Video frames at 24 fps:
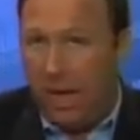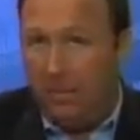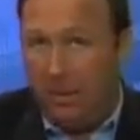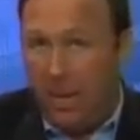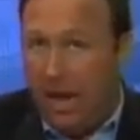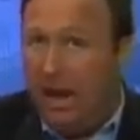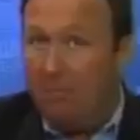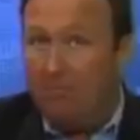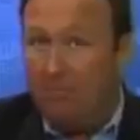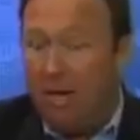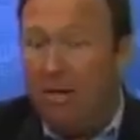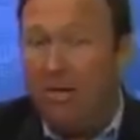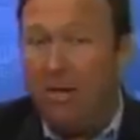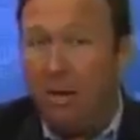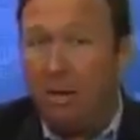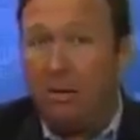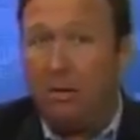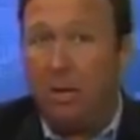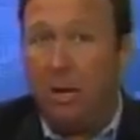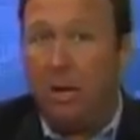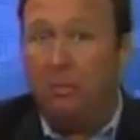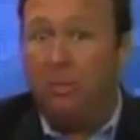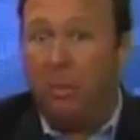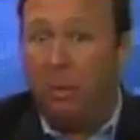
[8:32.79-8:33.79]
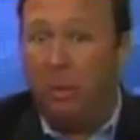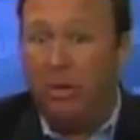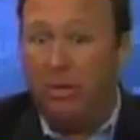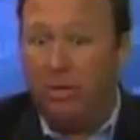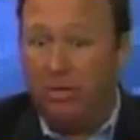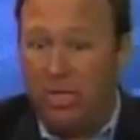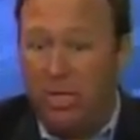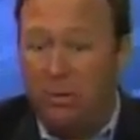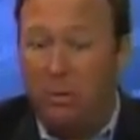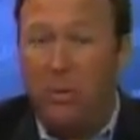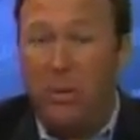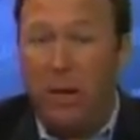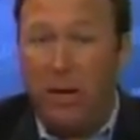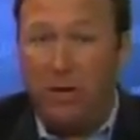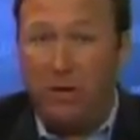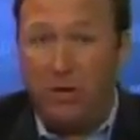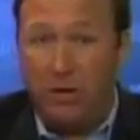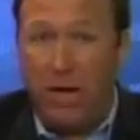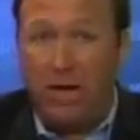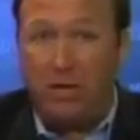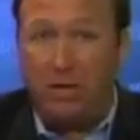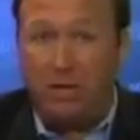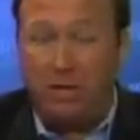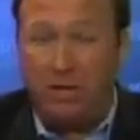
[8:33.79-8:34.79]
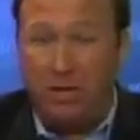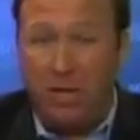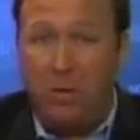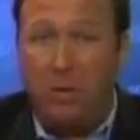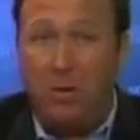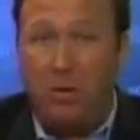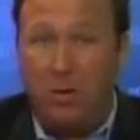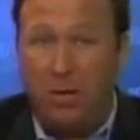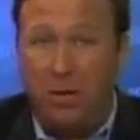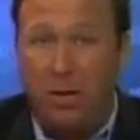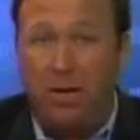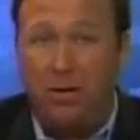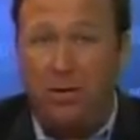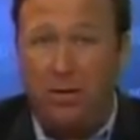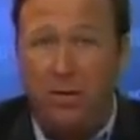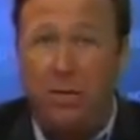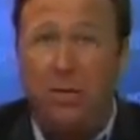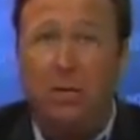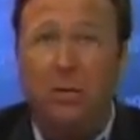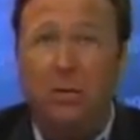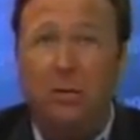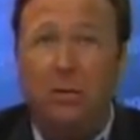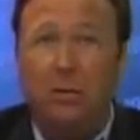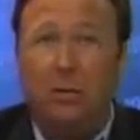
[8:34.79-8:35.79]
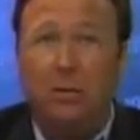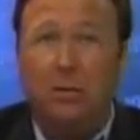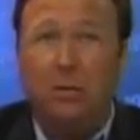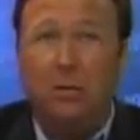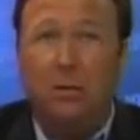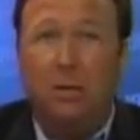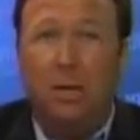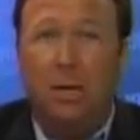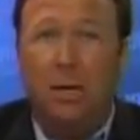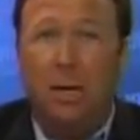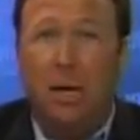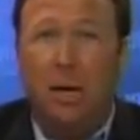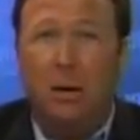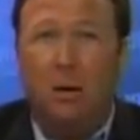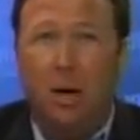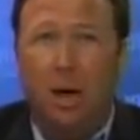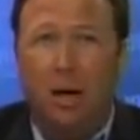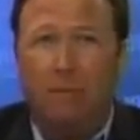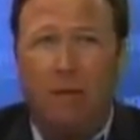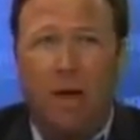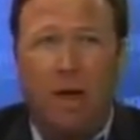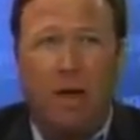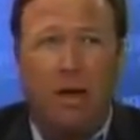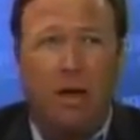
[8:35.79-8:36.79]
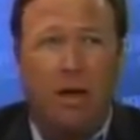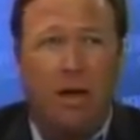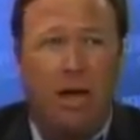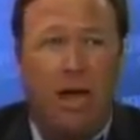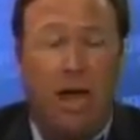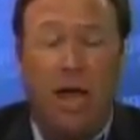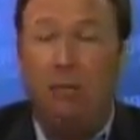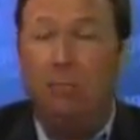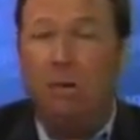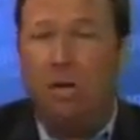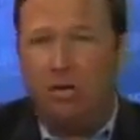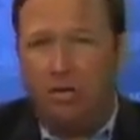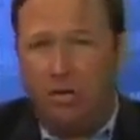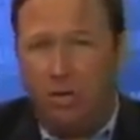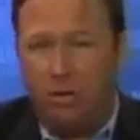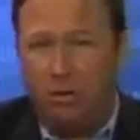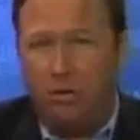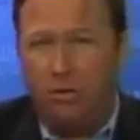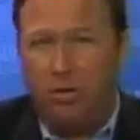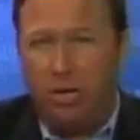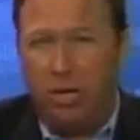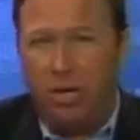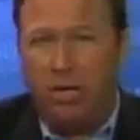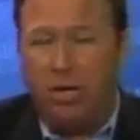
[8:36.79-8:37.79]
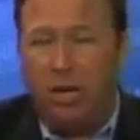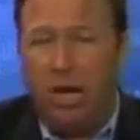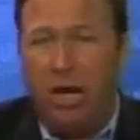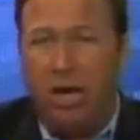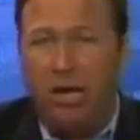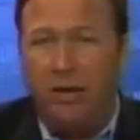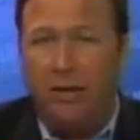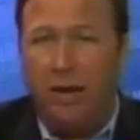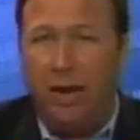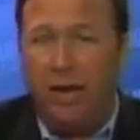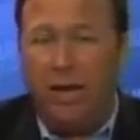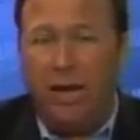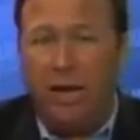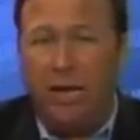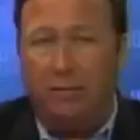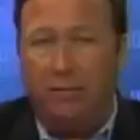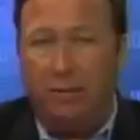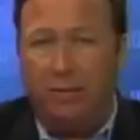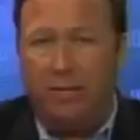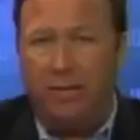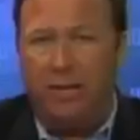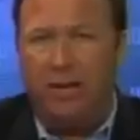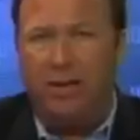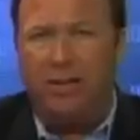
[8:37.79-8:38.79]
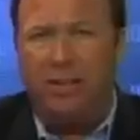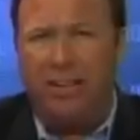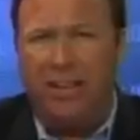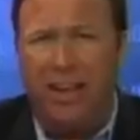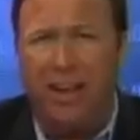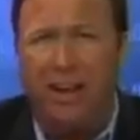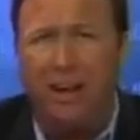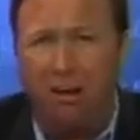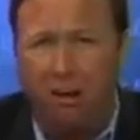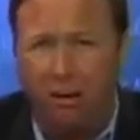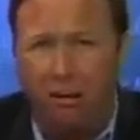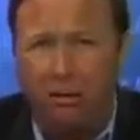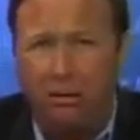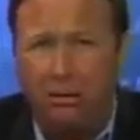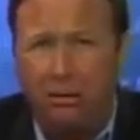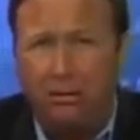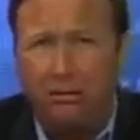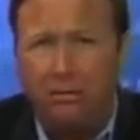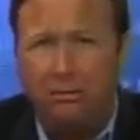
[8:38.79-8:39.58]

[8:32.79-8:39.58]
I mean, I've been there at the airport and see when they check to see what it is. I've got a ABC News headline that I can't even say on the air.